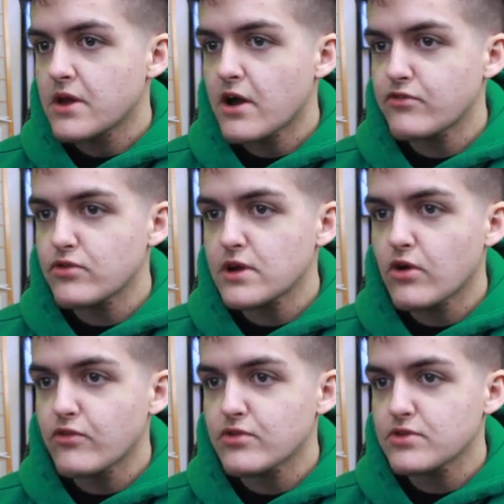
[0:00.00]
Hovering
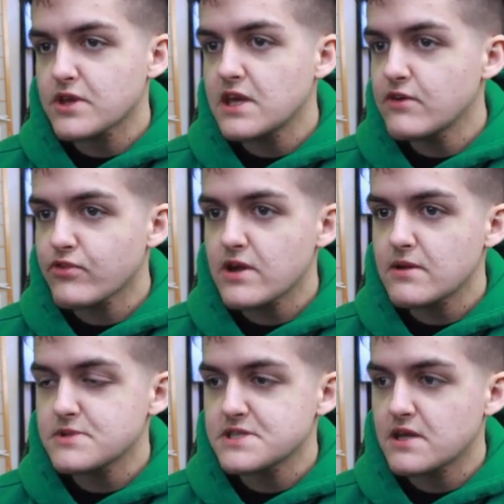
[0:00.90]
over the
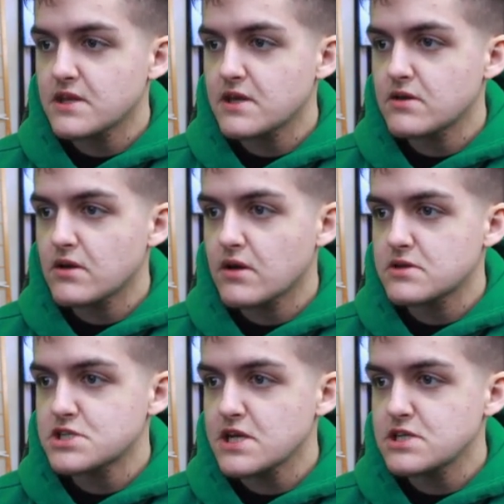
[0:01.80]
keyframes and then
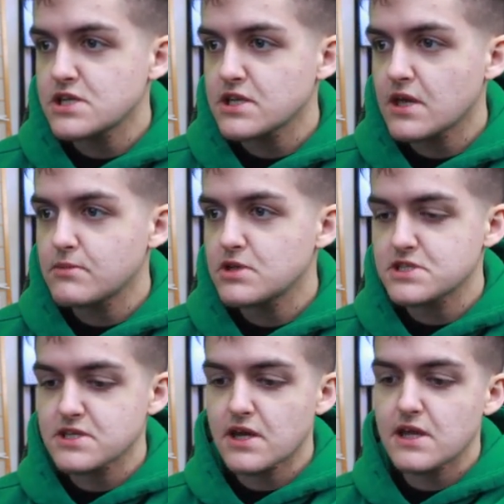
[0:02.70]
changing them, you
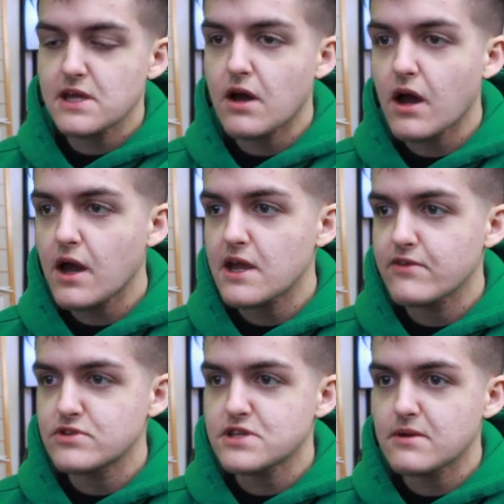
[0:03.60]
just gotta hit I
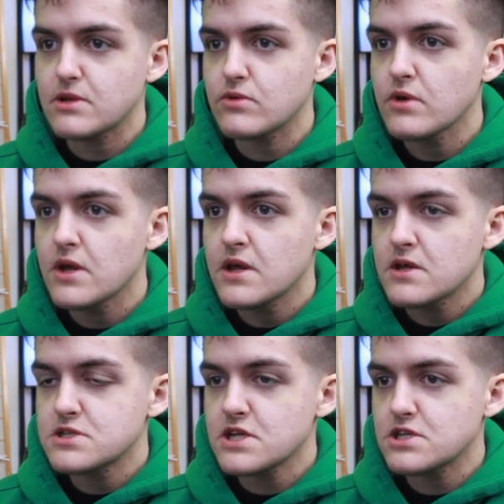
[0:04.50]
every time you
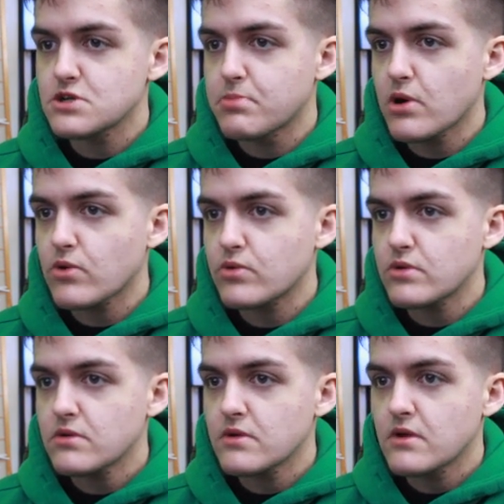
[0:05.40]
change a bone